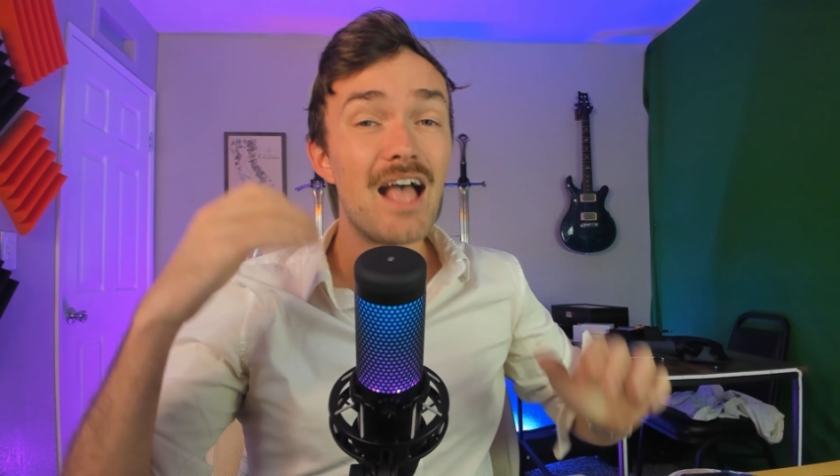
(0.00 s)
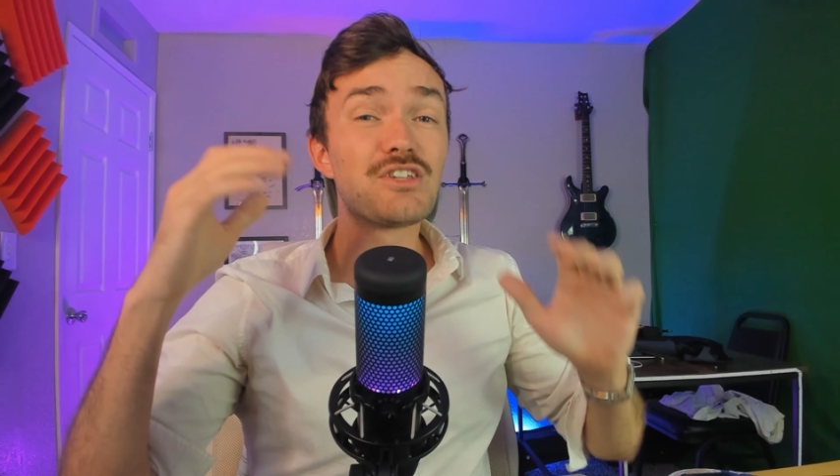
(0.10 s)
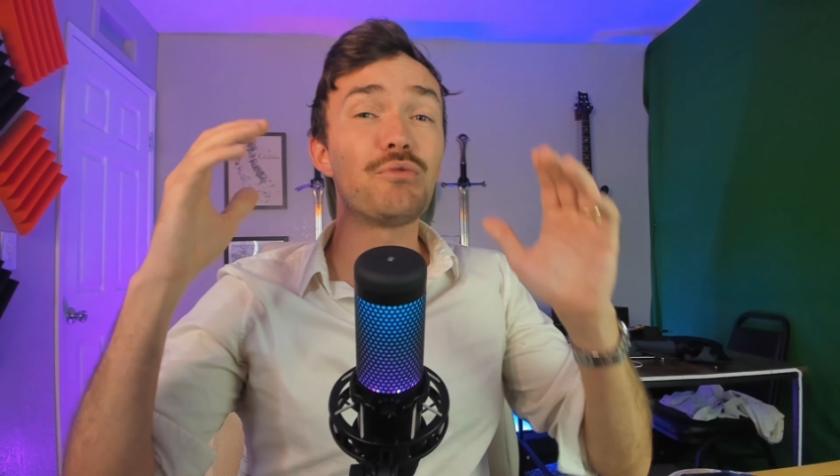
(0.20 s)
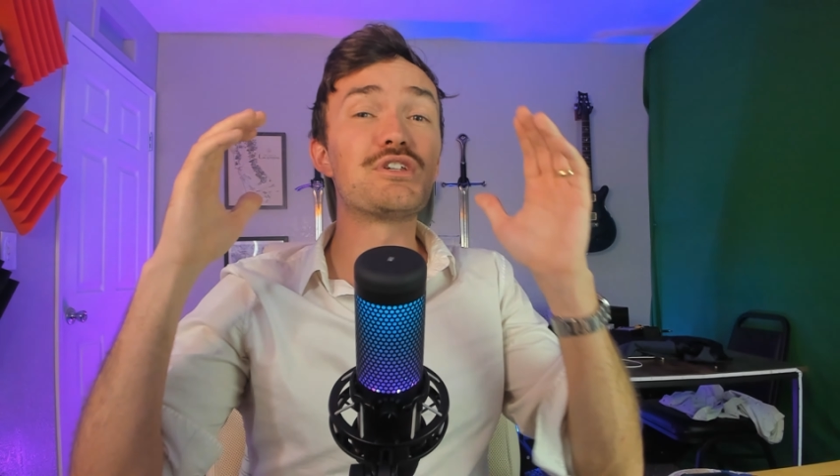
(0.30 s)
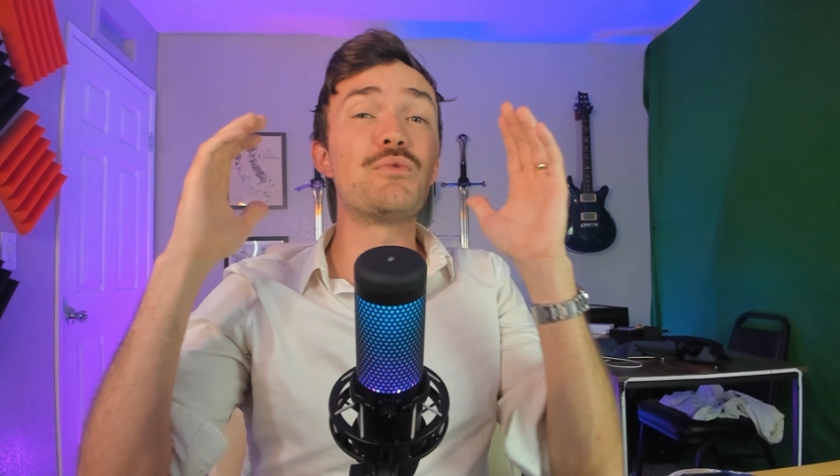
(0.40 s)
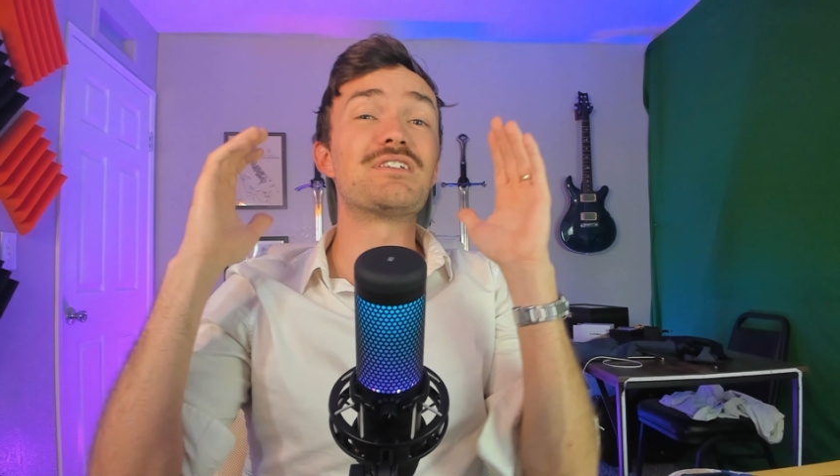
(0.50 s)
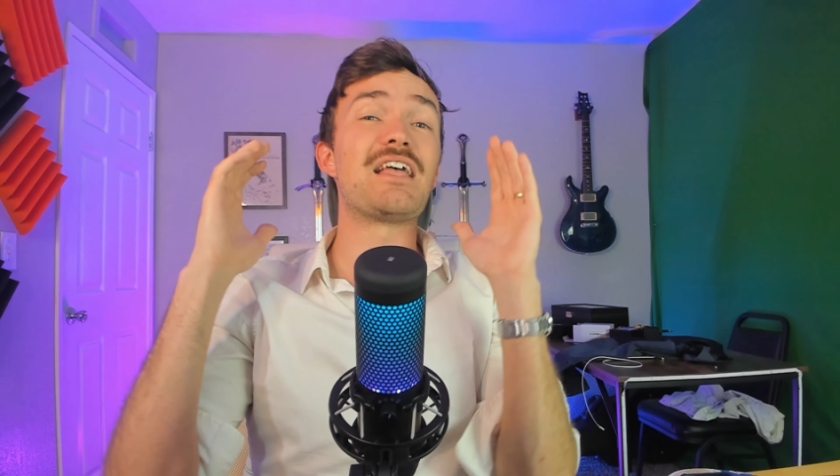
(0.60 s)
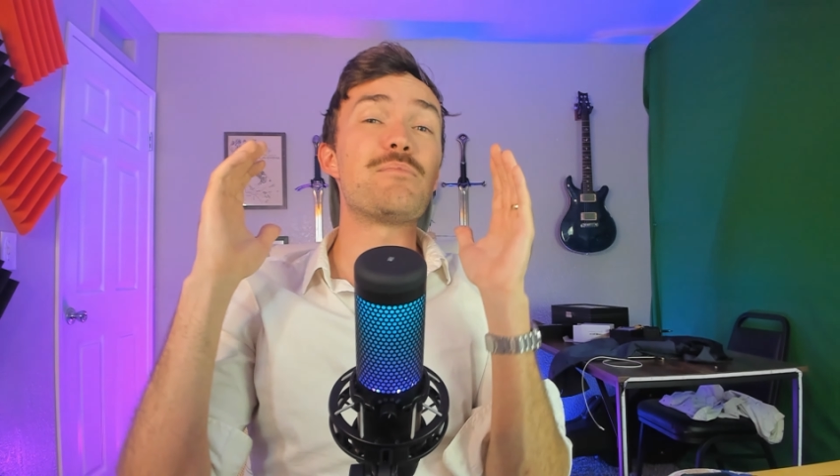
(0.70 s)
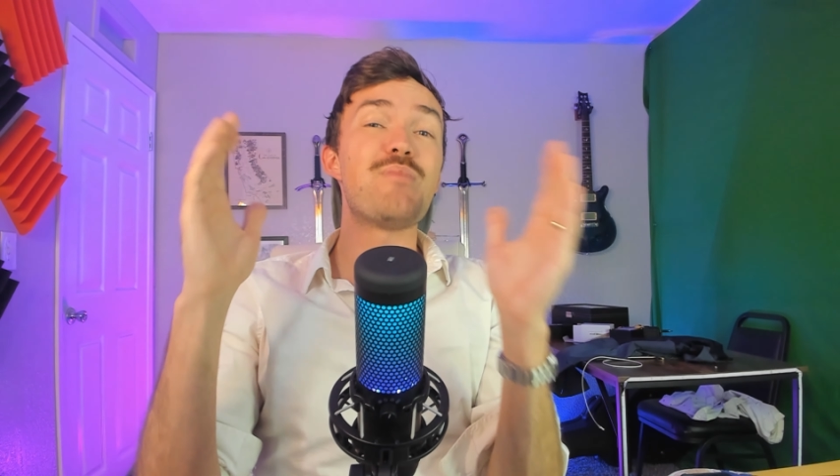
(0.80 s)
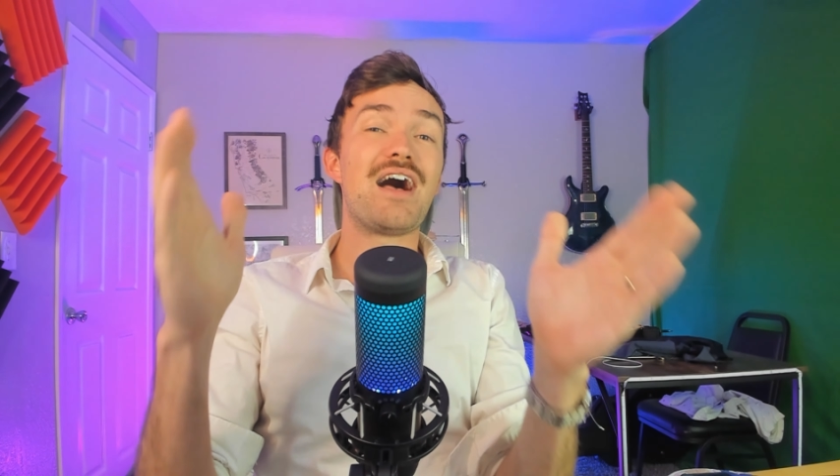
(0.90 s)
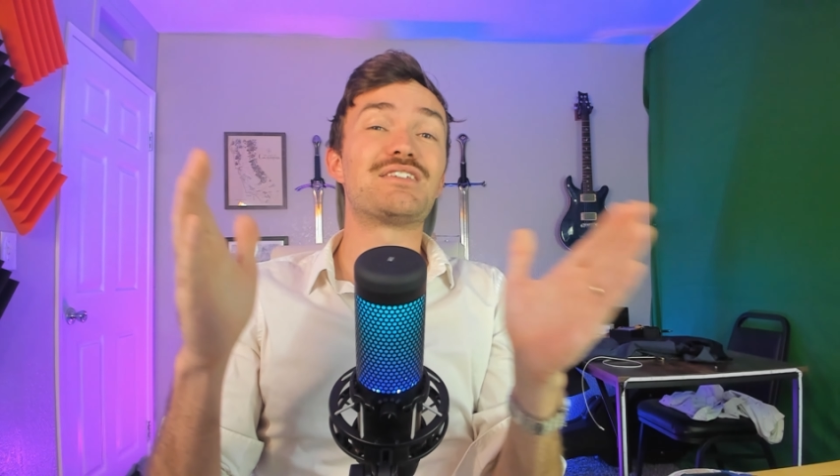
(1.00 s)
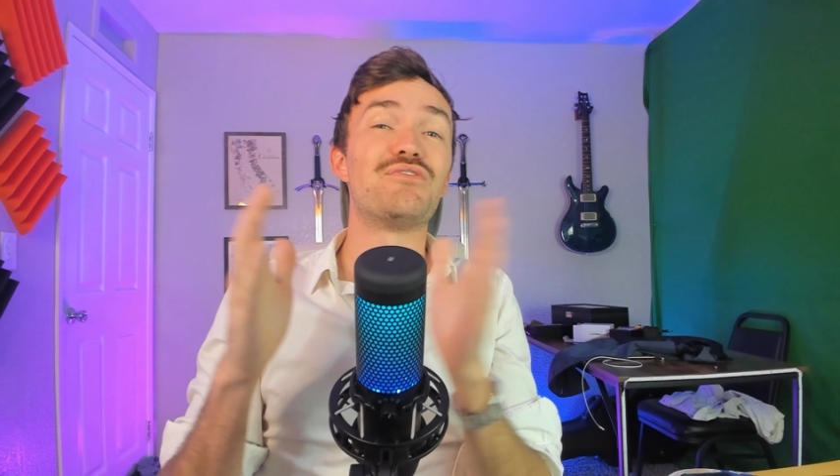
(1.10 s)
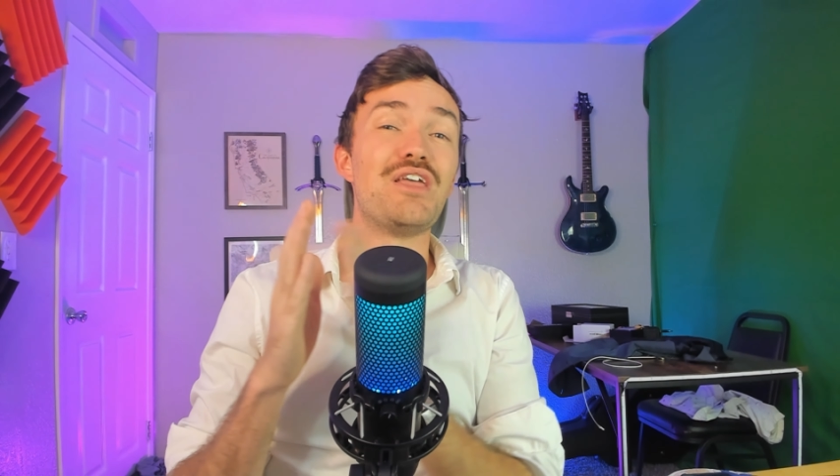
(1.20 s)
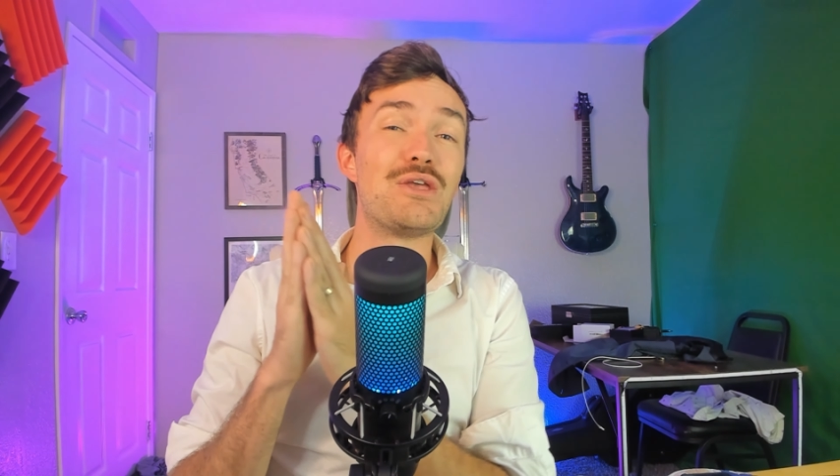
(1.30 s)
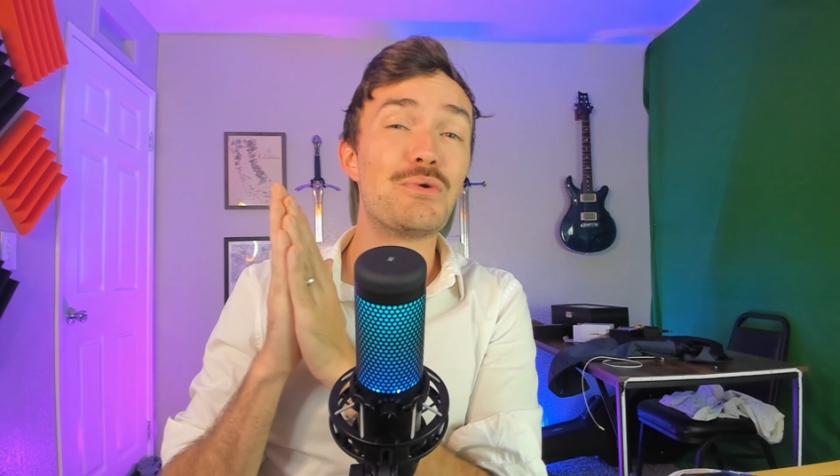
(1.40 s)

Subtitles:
As always, I want to say a massive thank you